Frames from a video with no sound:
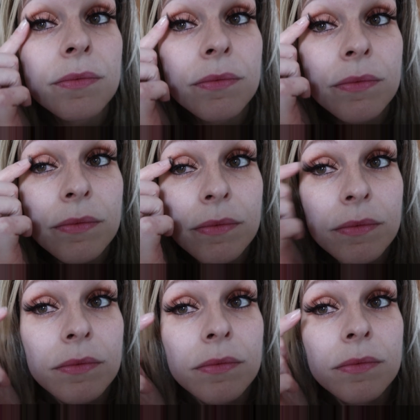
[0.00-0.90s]

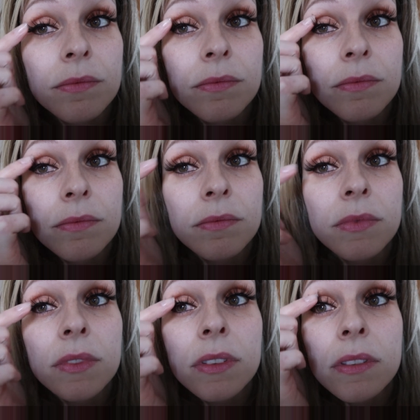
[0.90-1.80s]

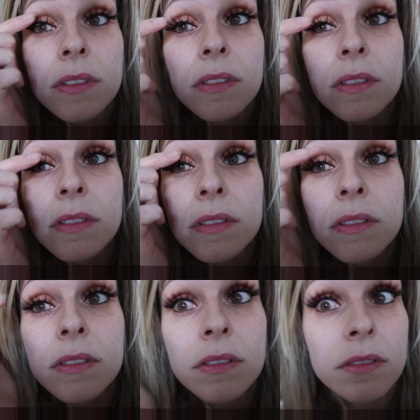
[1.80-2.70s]

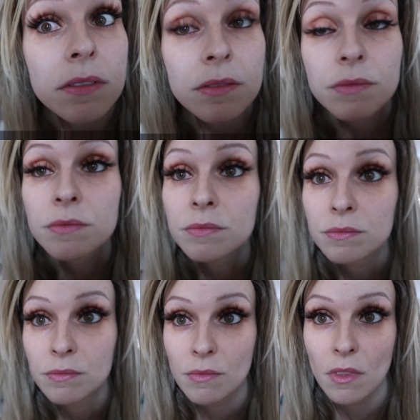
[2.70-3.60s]

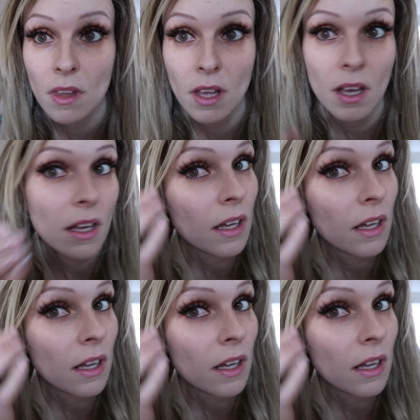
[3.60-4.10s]
(silence)